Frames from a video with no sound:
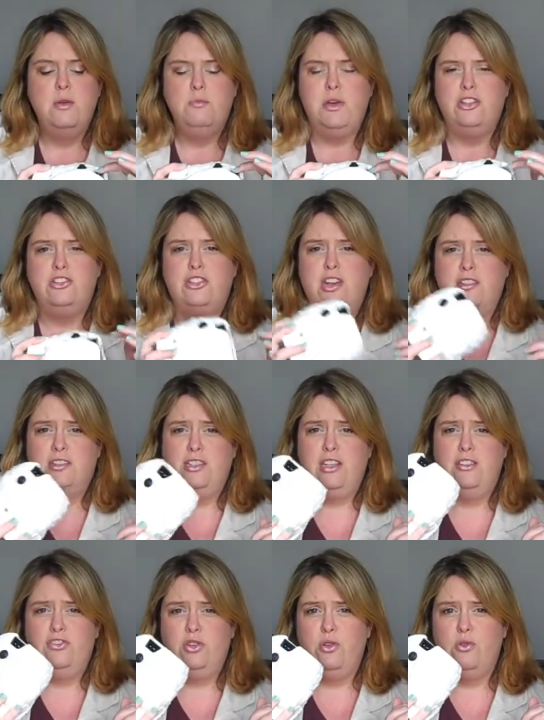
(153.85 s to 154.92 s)
but just
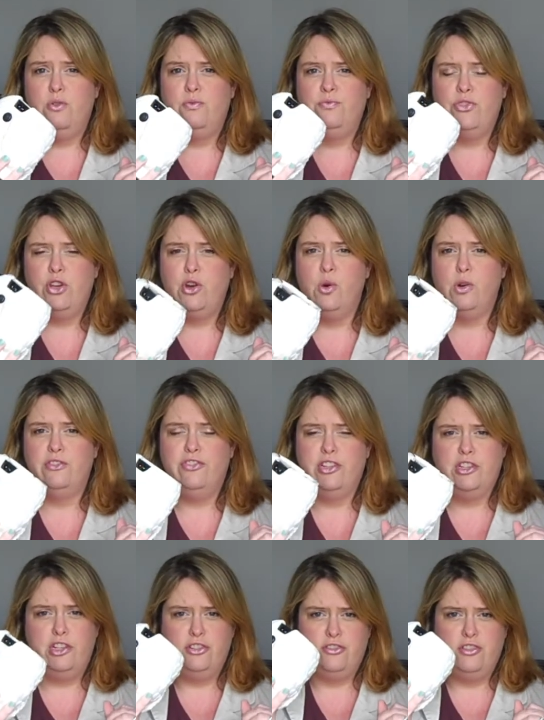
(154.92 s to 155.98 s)
give you the cord for the
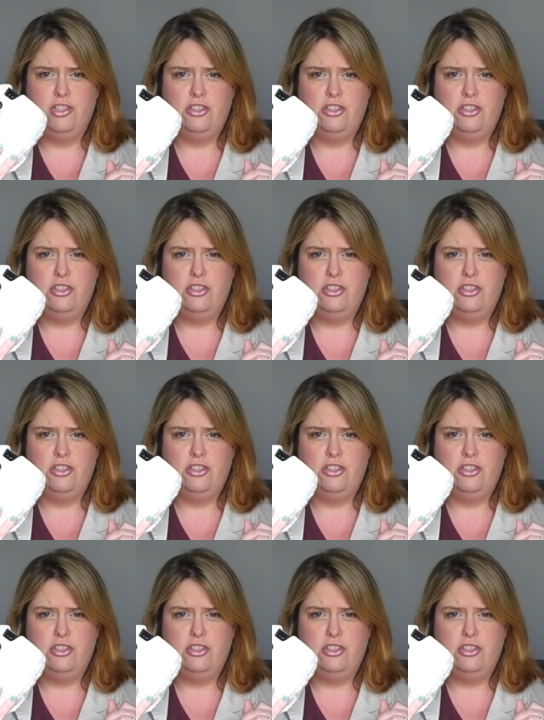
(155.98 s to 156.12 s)
country